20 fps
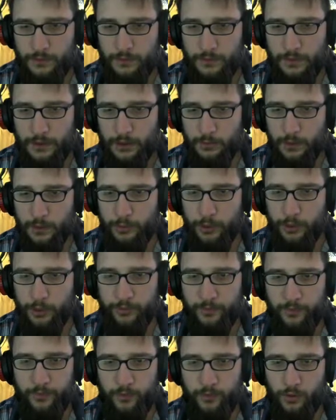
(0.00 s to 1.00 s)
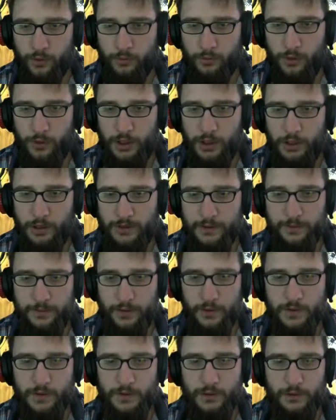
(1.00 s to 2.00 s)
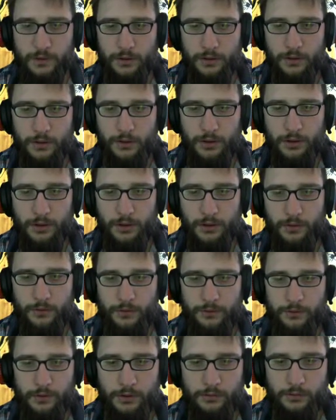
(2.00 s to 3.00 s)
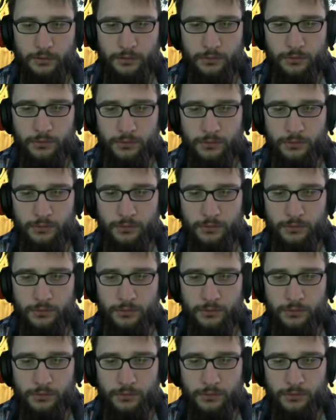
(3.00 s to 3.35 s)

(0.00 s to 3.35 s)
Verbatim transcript: thingamabob from another person. From